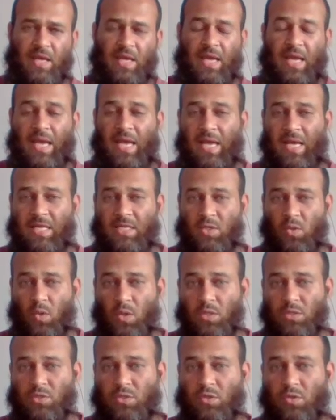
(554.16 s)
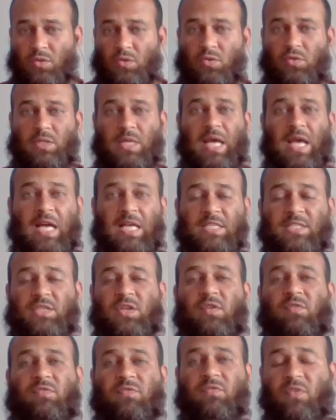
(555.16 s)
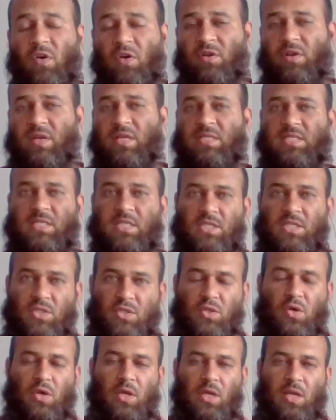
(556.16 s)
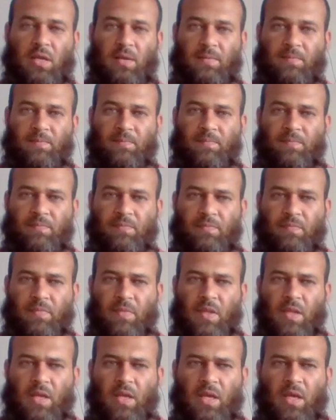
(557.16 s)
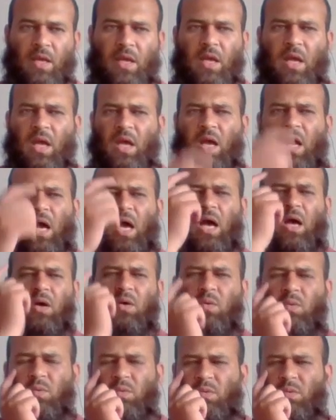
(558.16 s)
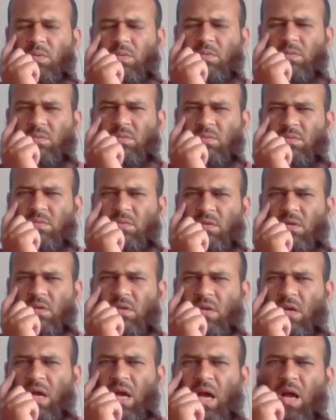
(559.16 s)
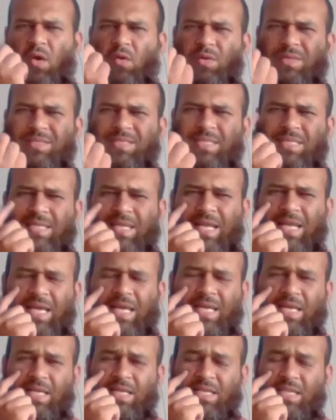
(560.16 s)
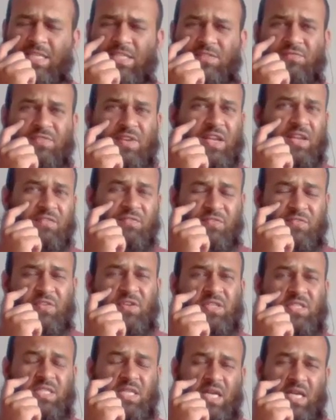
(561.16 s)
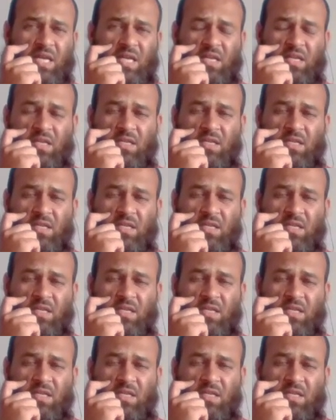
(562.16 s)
and also known as forest soil. How is it like it is very fertile?